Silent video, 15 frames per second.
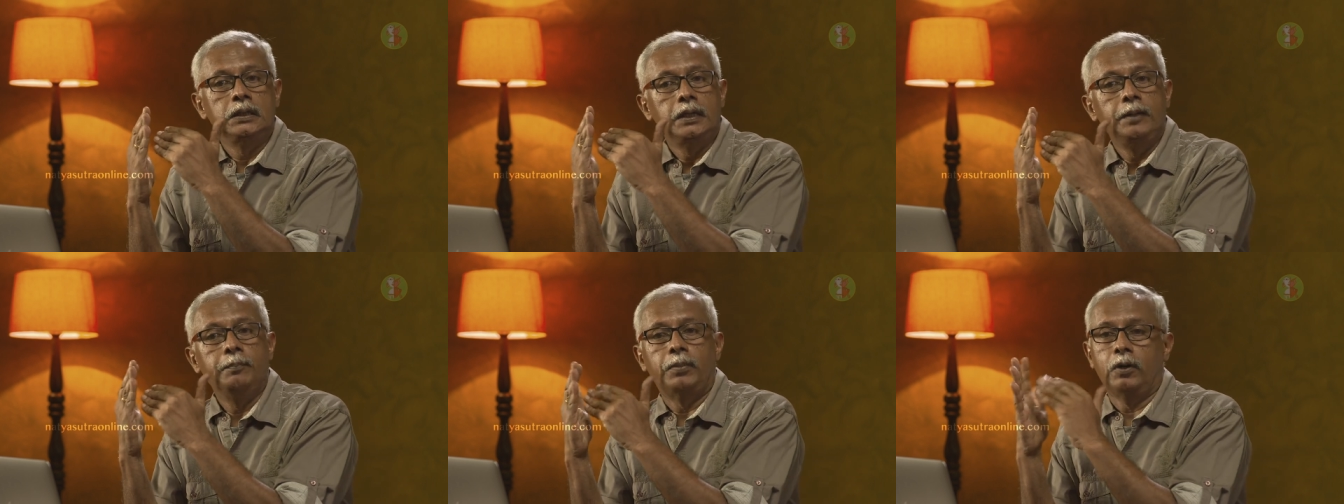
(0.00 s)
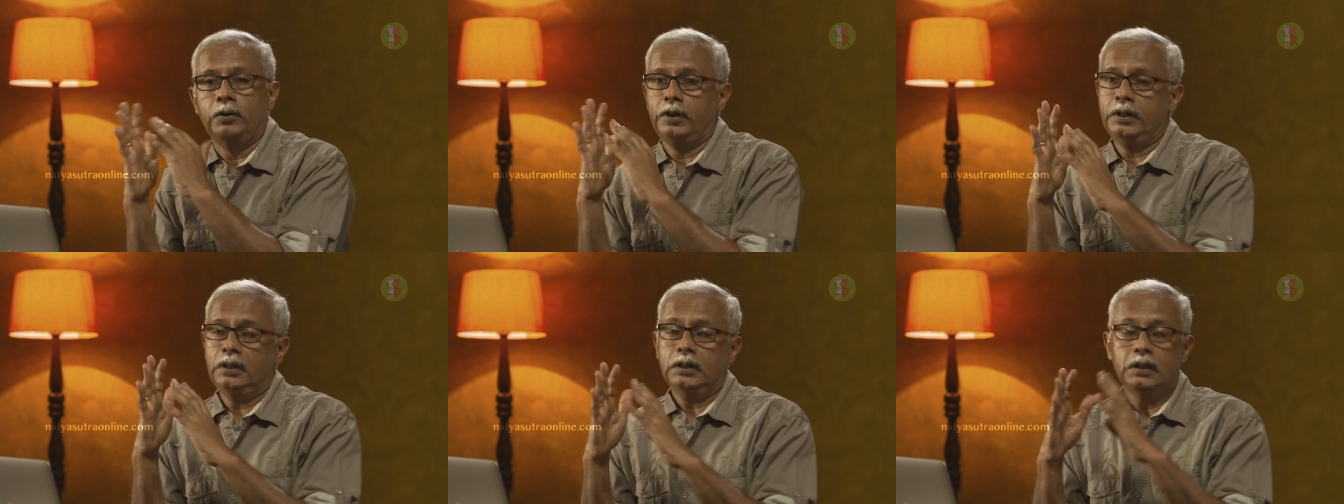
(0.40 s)

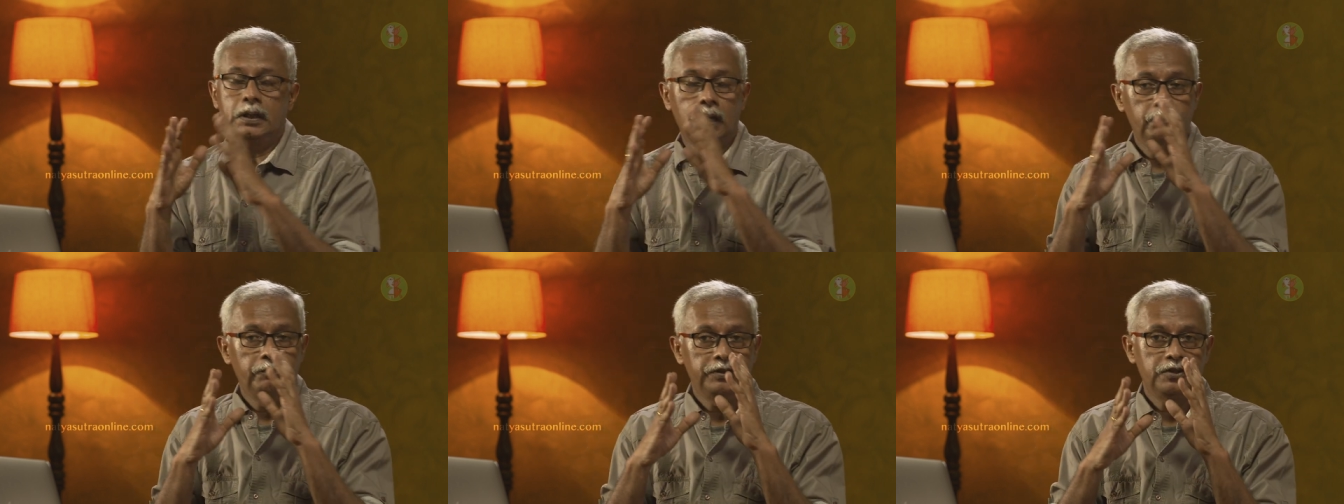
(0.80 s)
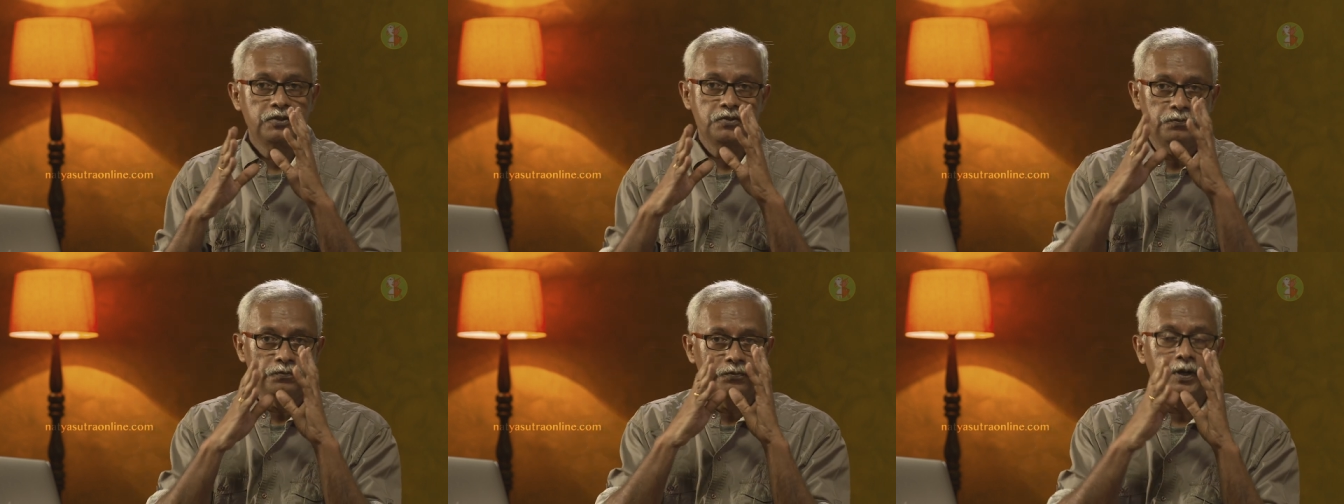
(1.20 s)
important, which is
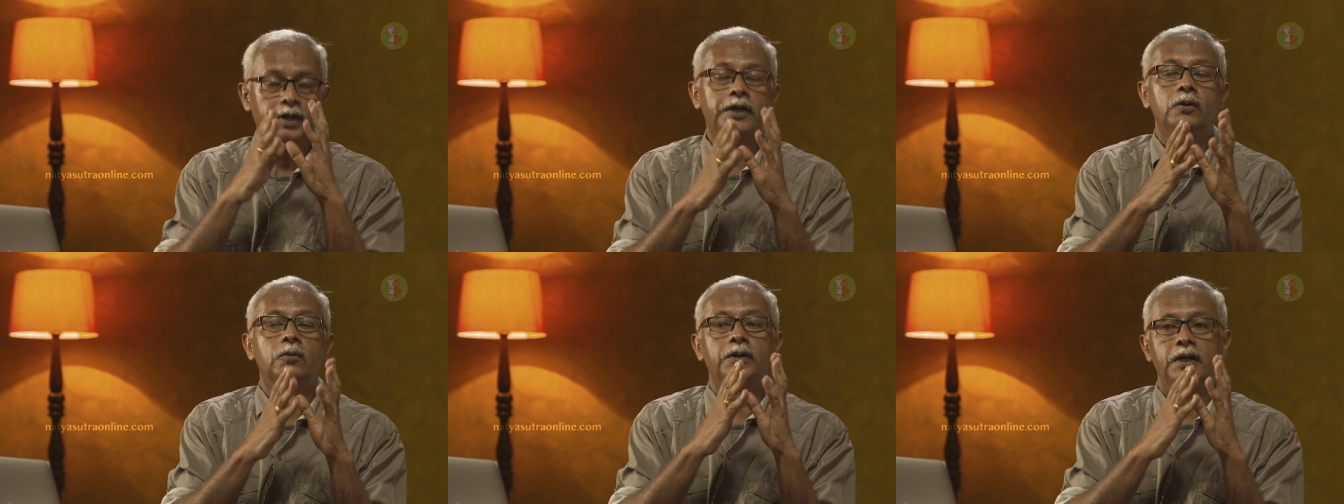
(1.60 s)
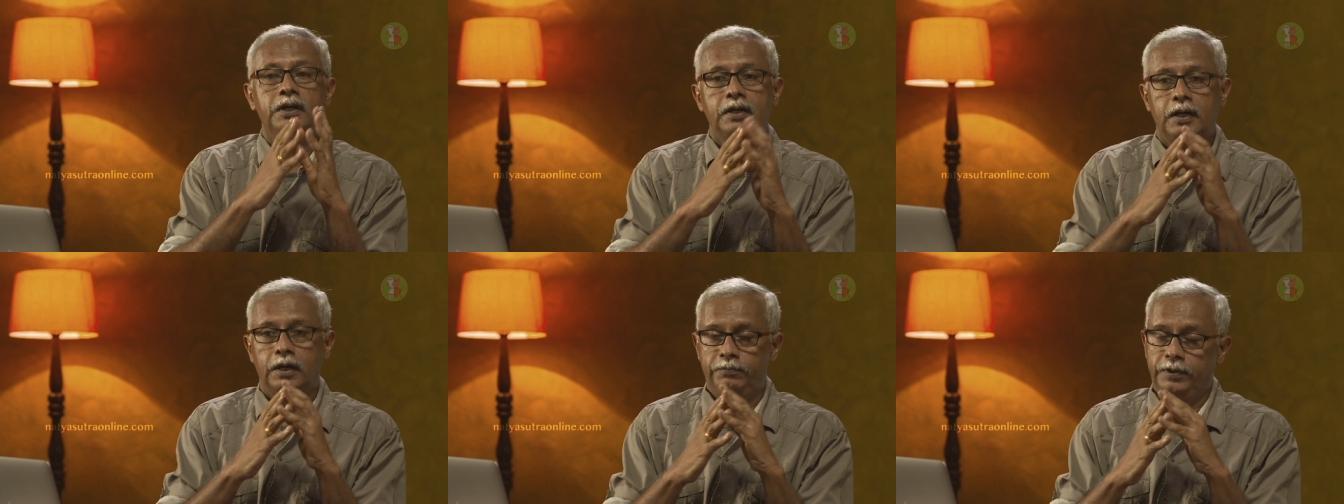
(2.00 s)
very good in
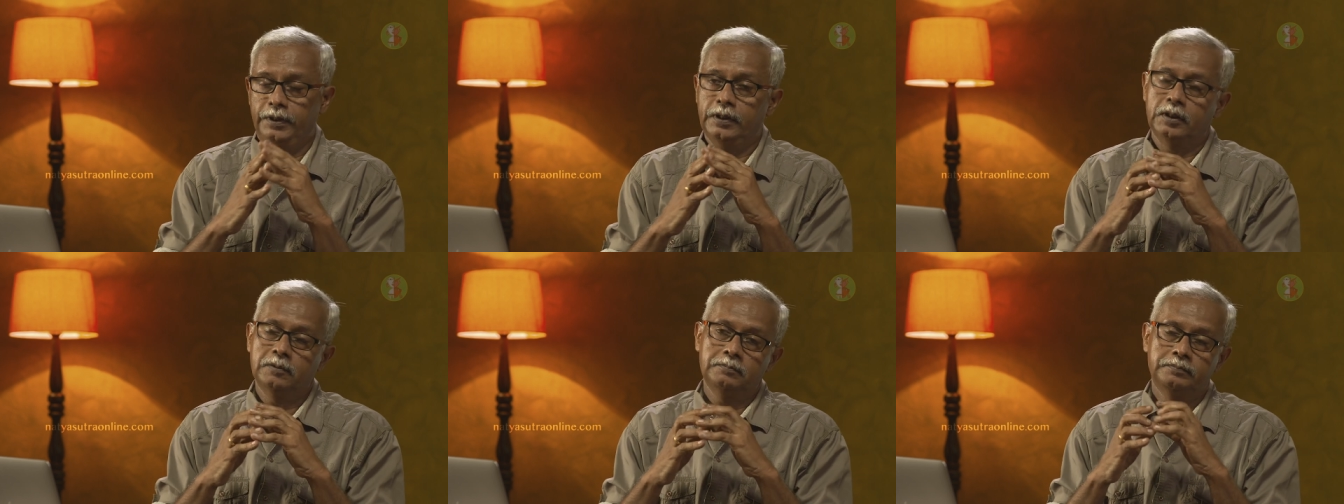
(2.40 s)
Africa.